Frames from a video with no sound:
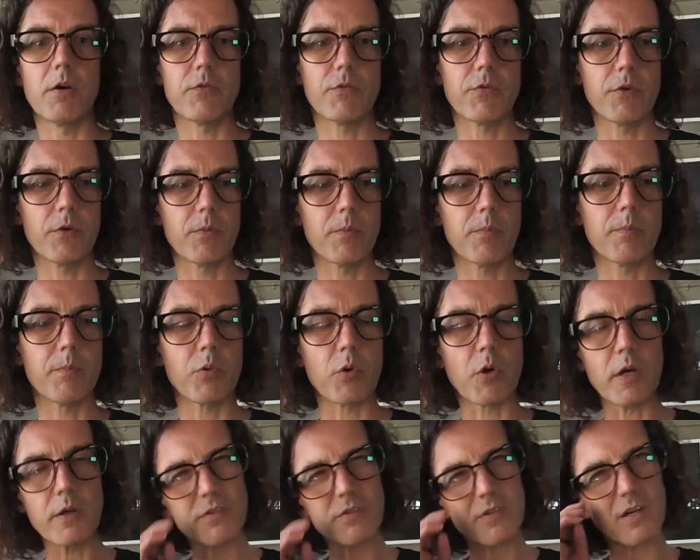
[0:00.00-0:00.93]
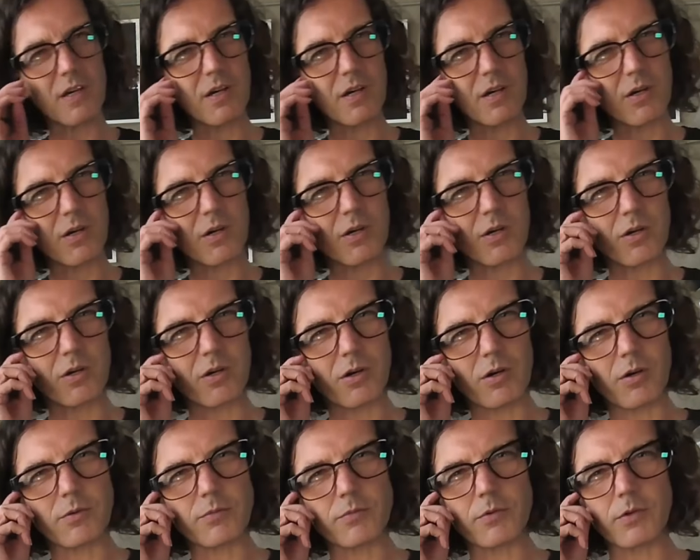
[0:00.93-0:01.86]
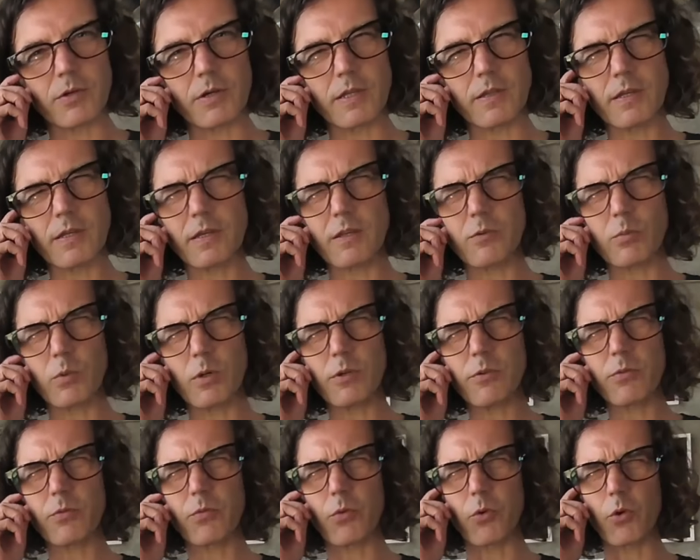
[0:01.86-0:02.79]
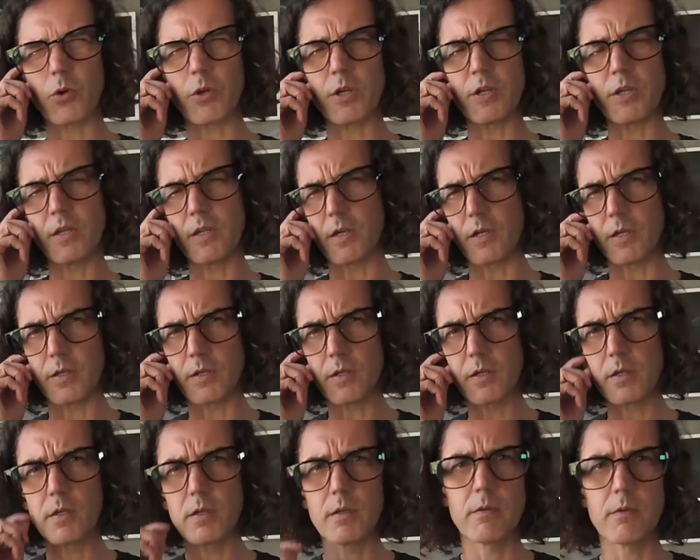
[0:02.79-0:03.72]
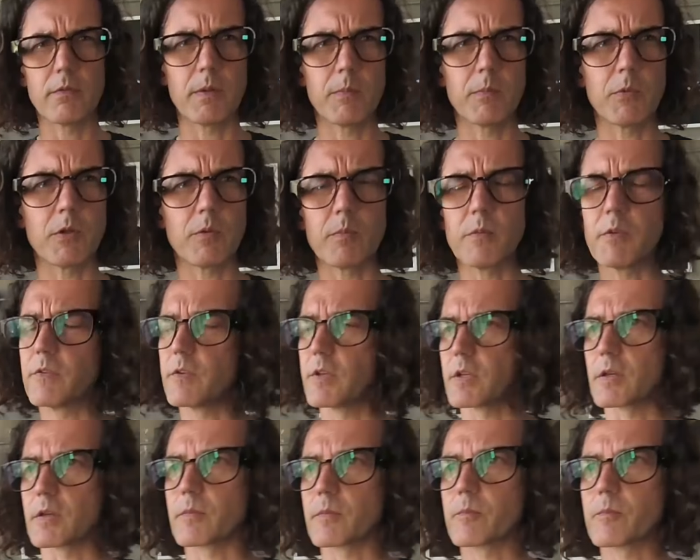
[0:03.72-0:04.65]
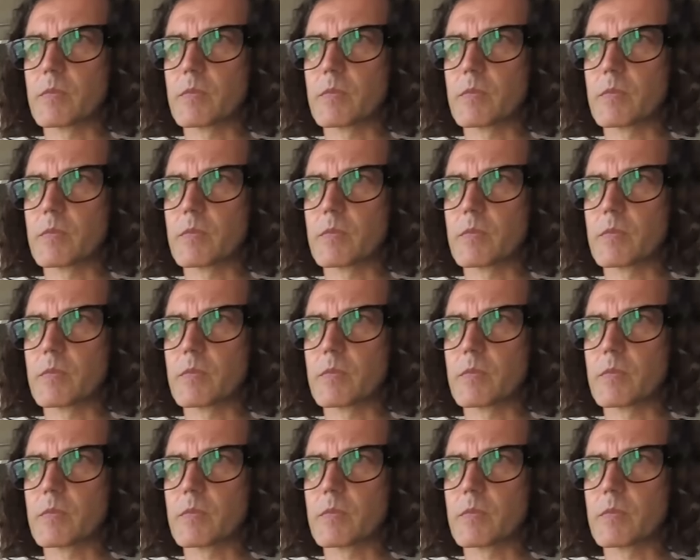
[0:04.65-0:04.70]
for the price of, I think it was $4.99. I'm not mistaken.